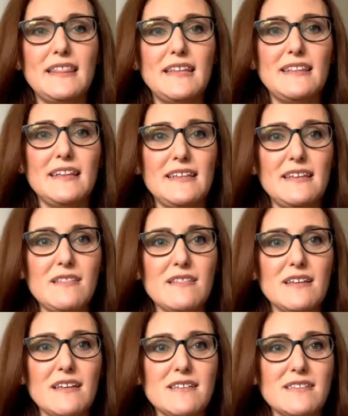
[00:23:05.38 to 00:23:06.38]
think the key
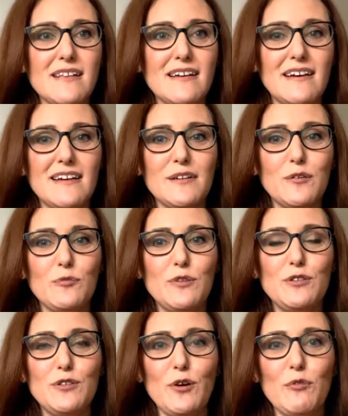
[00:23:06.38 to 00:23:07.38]
thing is that
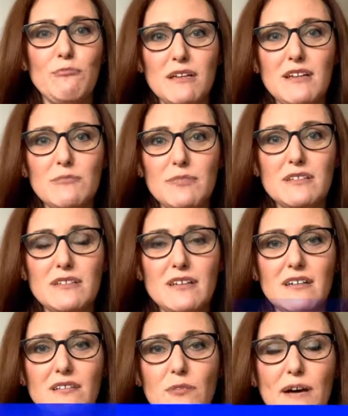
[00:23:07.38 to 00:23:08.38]
we don't make a big
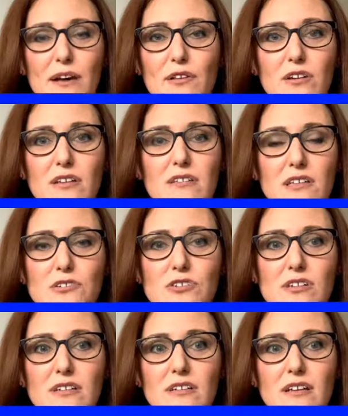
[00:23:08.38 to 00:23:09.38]
deal about their
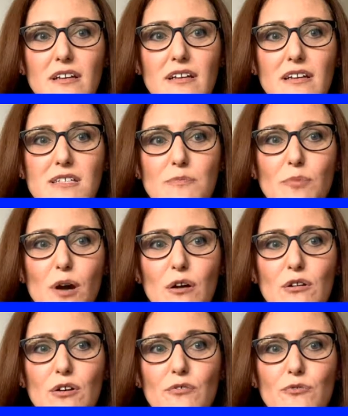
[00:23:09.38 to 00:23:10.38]
condition. It is
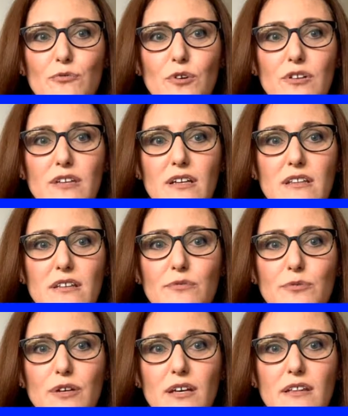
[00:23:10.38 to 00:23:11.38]
part of what they
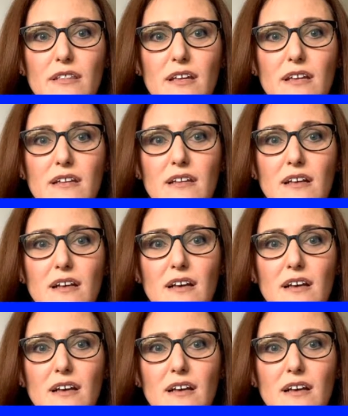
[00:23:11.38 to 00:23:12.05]
live with, and